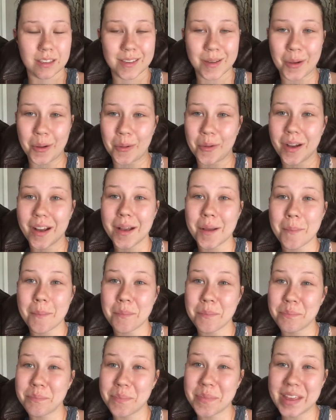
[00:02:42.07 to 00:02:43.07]
So
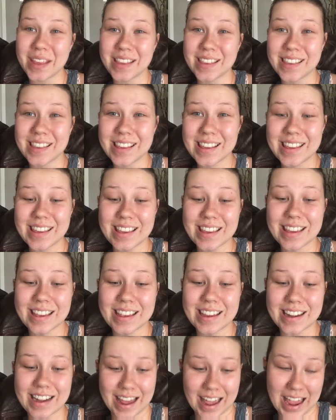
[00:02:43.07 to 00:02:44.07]
busy
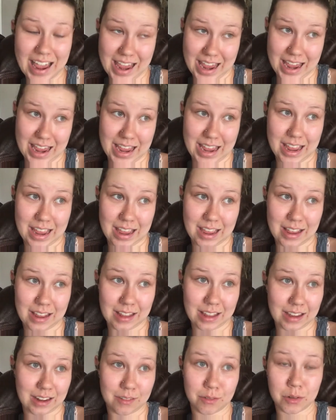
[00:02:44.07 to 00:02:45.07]
day.
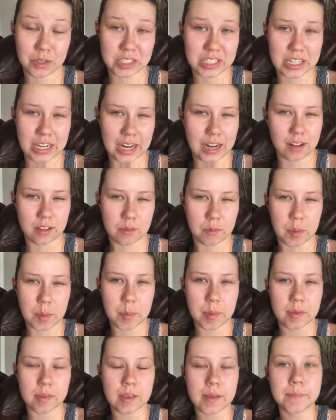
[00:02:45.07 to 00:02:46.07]
Like, well, tonight it's gonna
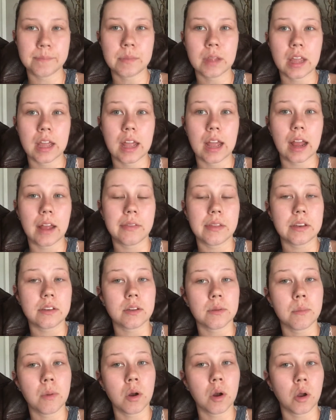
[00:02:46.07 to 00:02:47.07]
be busy. And then
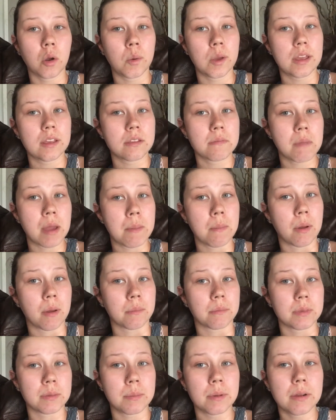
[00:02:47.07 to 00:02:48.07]
tomorrow is my
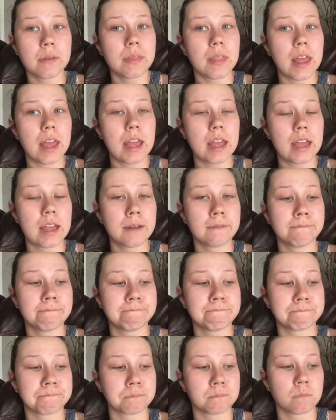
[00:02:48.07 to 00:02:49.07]
mom's birthday.
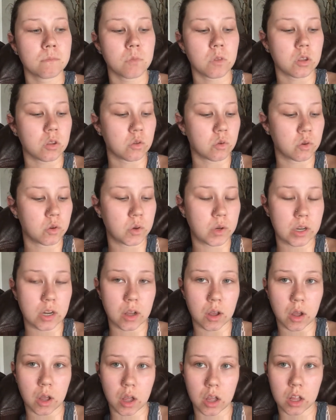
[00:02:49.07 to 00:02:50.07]
So we're doing
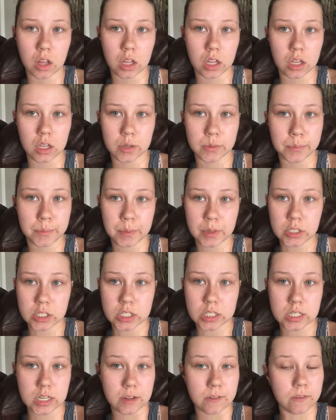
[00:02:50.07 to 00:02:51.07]
like a bunch
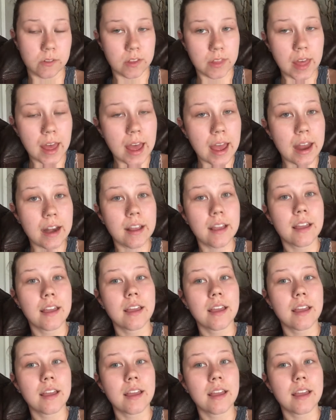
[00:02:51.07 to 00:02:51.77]
of stuff for that.